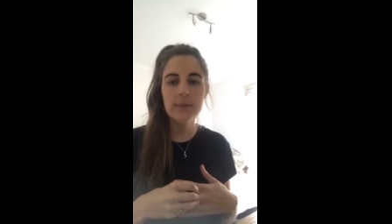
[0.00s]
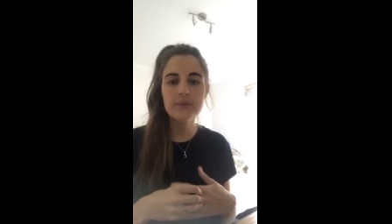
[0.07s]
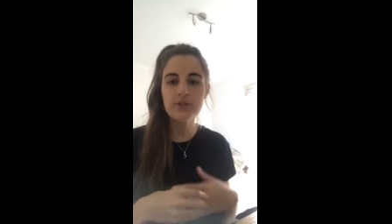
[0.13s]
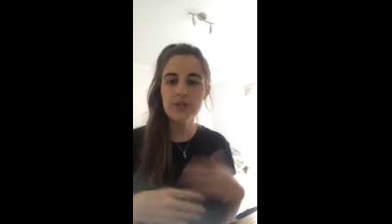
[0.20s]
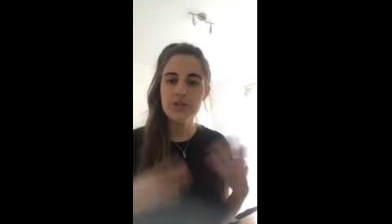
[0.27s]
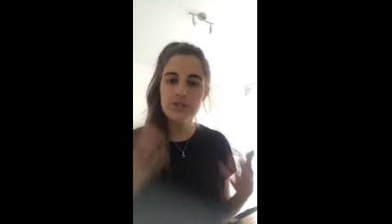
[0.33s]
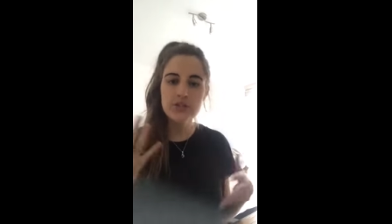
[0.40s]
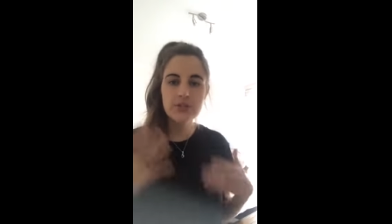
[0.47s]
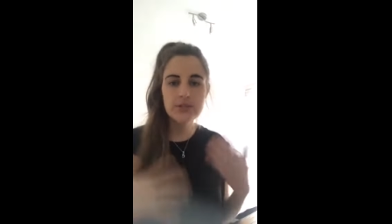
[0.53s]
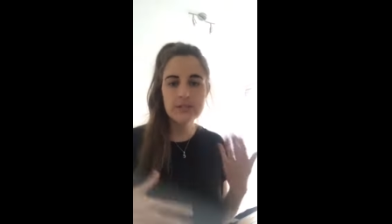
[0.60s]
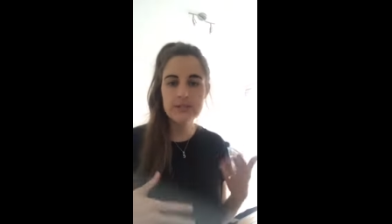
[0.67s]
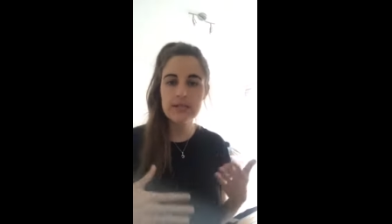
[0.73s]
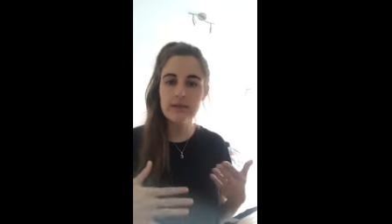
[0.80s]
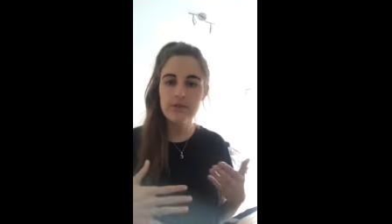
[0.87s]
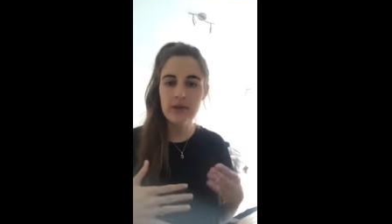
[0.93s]
just to
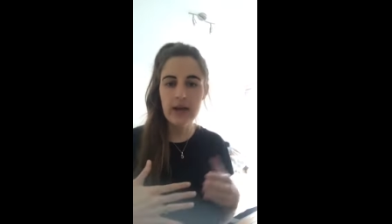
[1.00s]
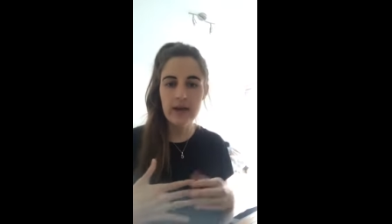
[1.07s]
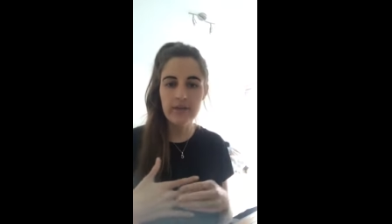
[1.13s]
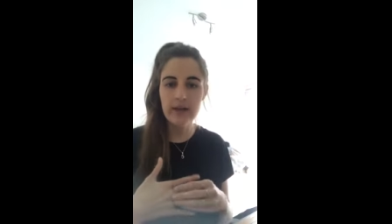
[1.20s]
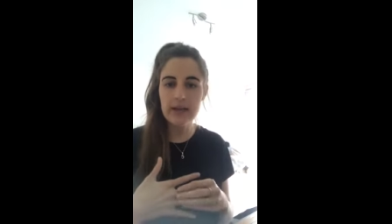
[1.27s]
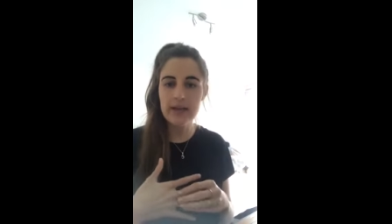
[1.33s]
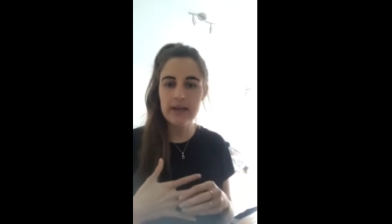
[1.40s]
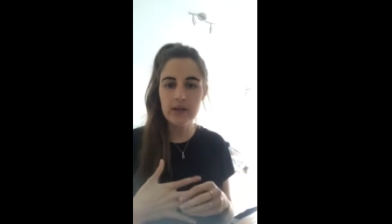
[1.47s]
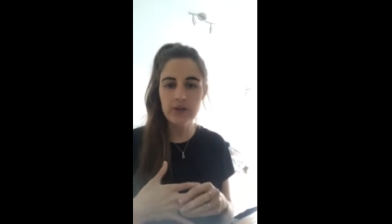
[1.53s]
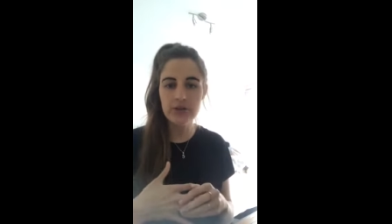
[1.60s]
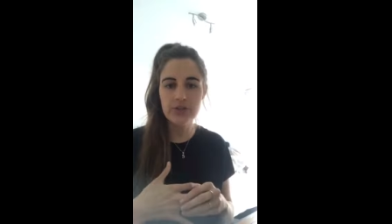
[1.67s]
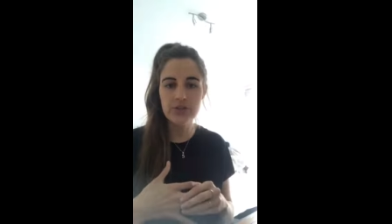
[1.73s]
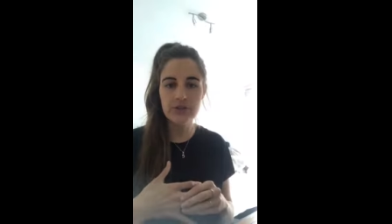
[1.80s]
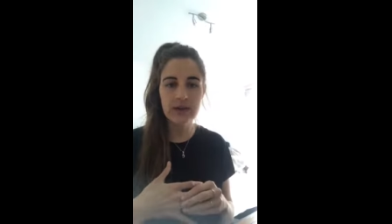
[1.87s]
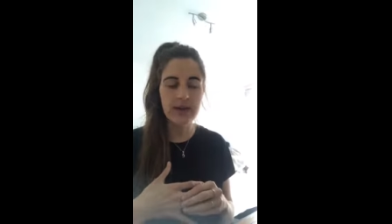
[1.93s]
see if you have any
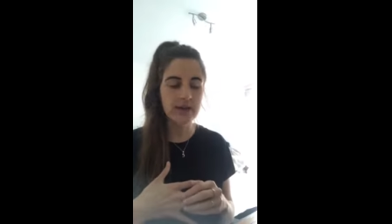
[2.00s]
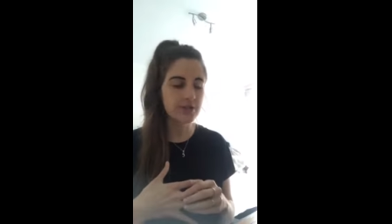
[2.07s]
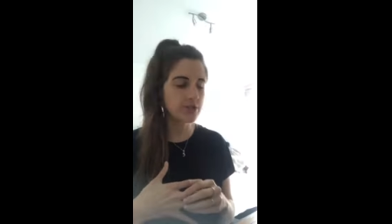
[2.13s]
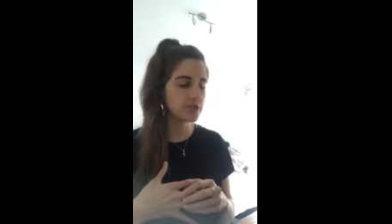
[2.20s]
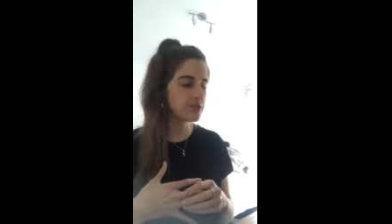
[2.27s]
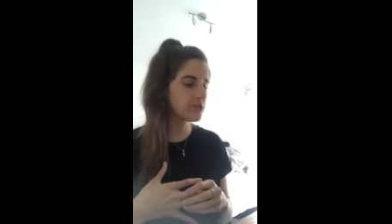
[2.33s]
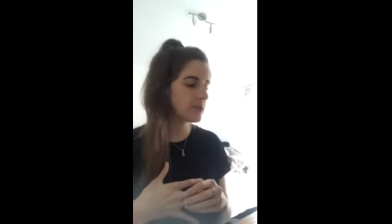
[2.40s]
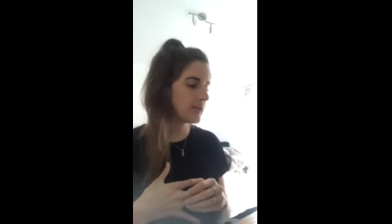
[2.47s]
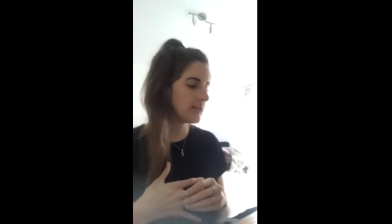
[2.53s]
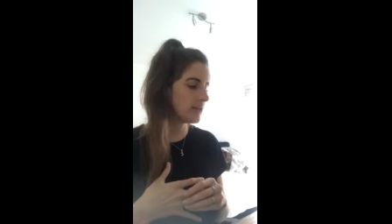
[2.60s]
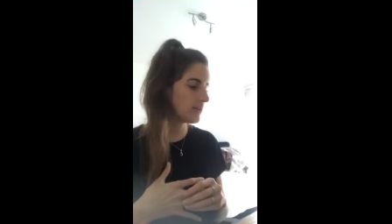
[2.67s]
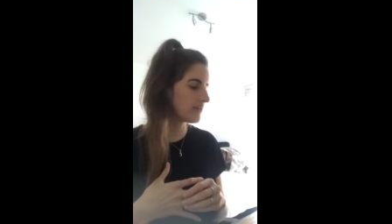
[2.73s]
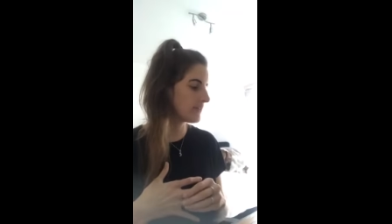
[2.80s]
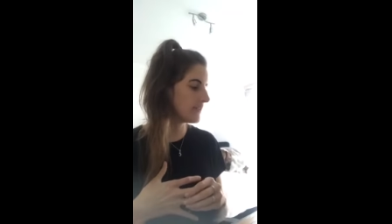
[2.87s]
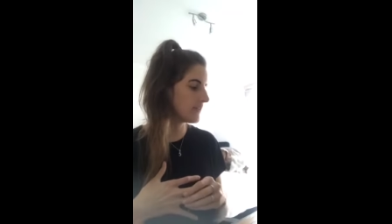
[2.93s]
allergic reactions to any
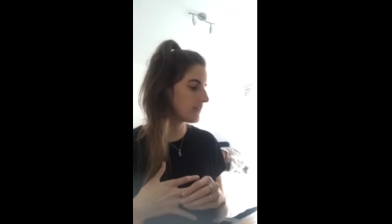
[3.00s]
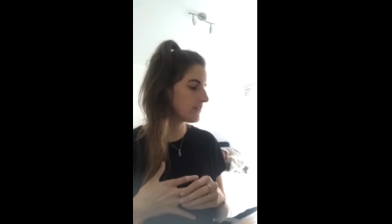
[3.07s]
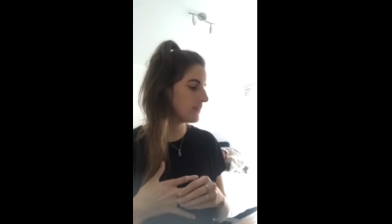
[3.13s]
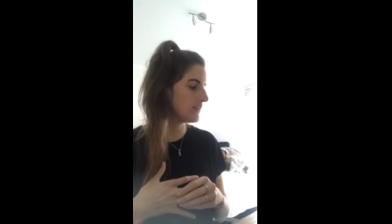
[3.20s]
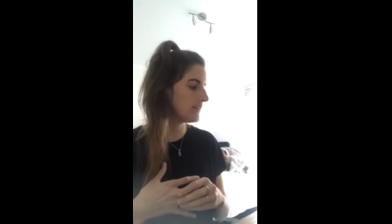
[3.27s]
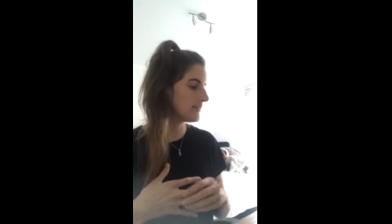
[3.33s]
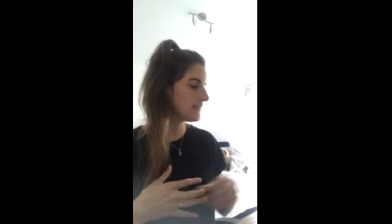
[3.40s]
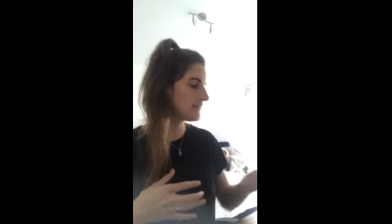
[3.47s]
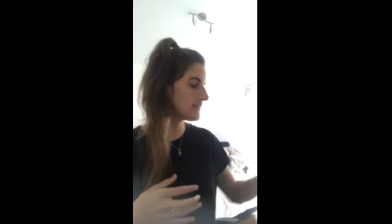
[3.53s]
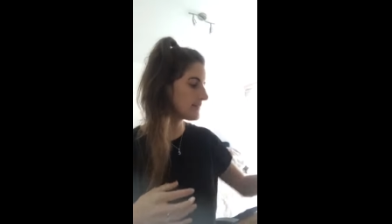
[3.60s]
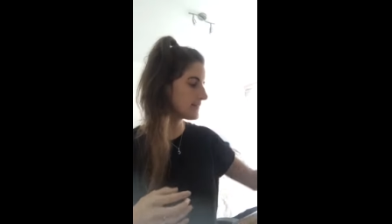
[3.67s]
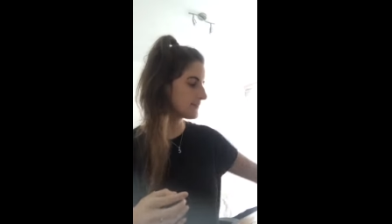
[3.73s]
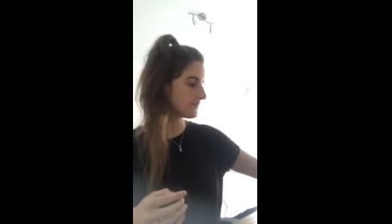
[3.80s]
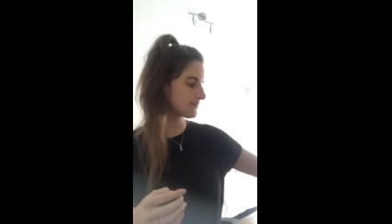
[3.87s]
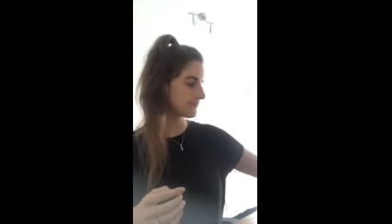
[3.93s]
of the ingredients.